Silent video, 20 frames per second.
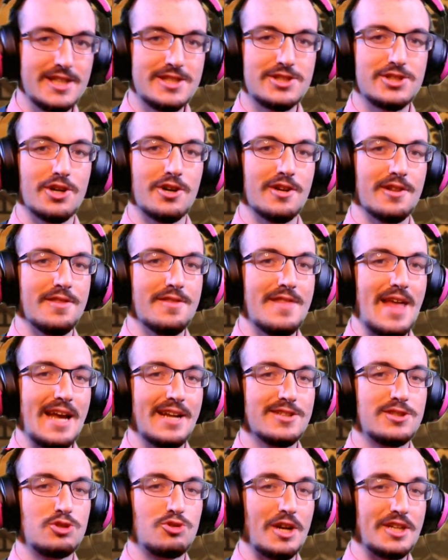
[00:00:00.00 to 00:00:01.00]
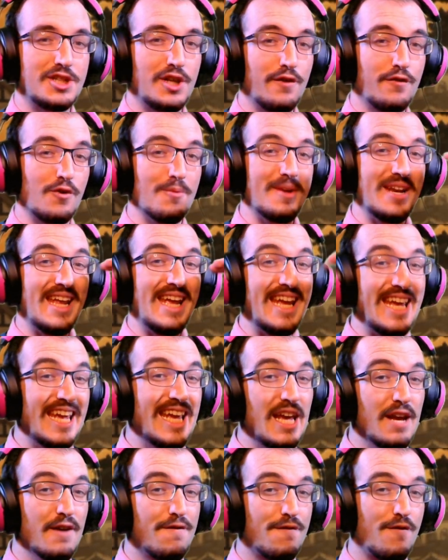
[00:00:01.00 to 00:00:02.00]
certain that is stretching from an
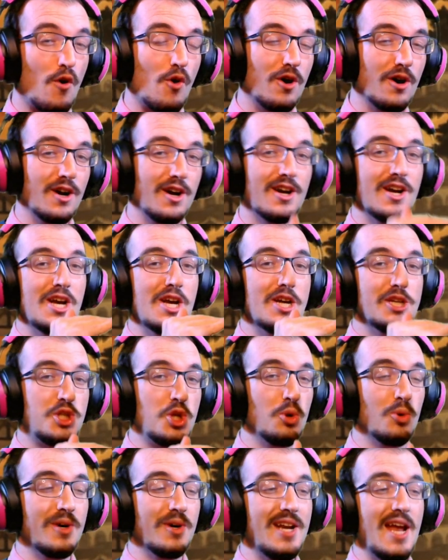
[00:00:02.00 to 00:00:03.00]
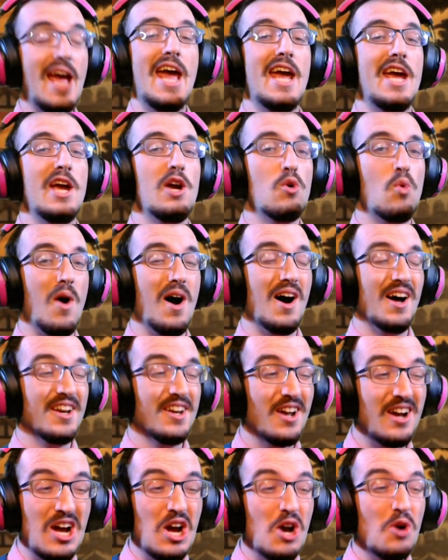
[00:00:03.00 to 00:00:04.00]
E4 to an
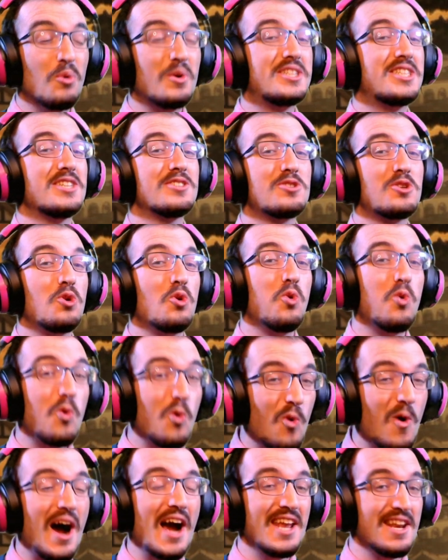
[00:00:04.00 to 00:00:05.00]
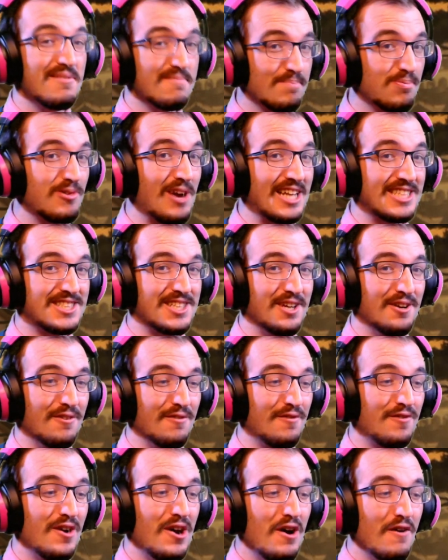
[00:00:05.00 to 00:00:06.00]
A1, which is quite
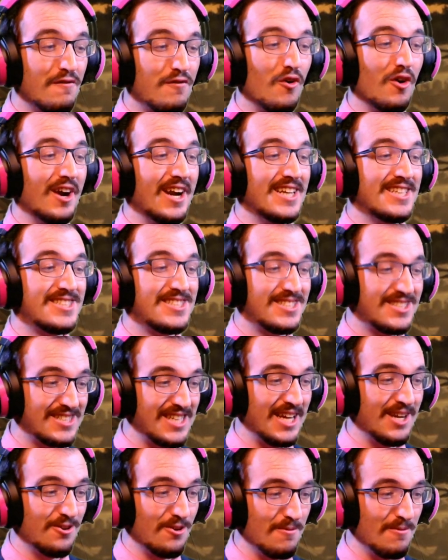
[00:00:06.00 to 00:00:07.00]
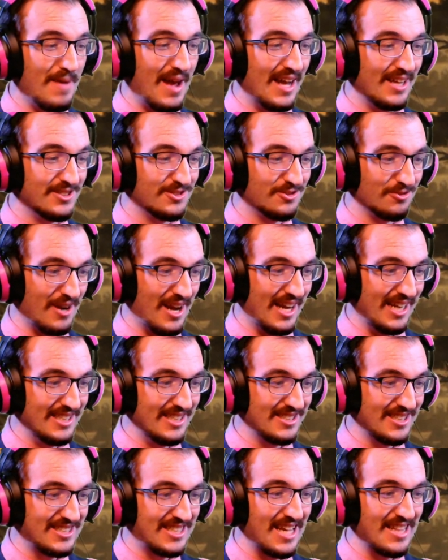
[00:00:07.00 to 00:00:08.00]
impressive for a single man's
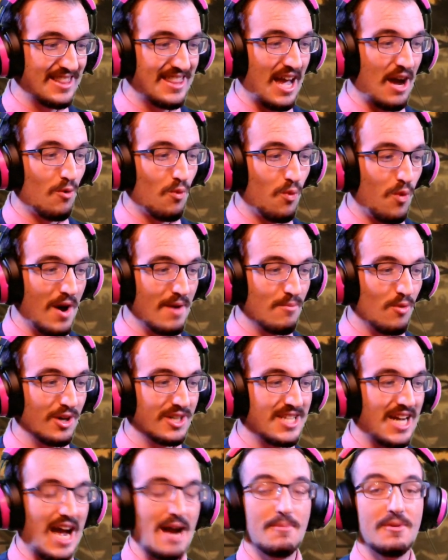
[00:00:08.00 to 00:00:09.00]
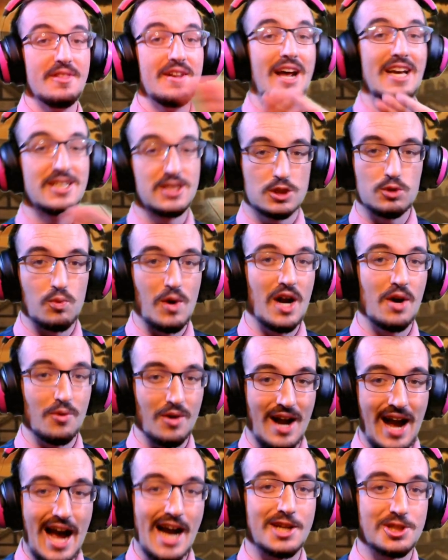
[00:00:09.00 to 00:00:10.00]
range. Let's get that one more time and then I swear
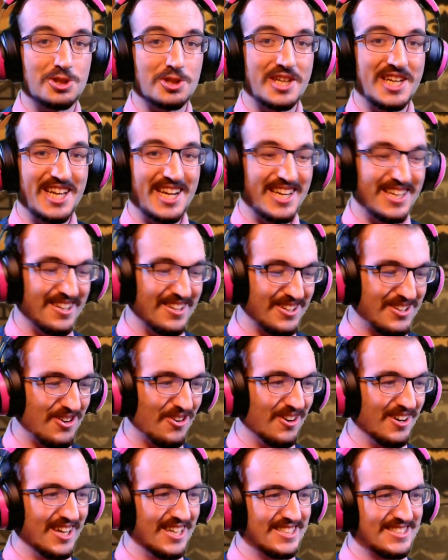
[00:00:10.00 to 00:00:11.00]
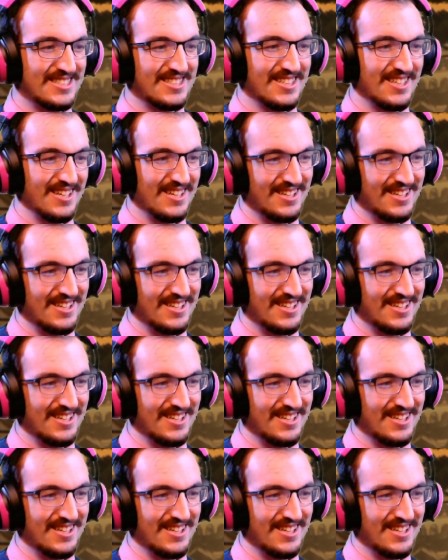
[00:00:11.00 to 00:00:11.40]
we're actually getting to the chorus.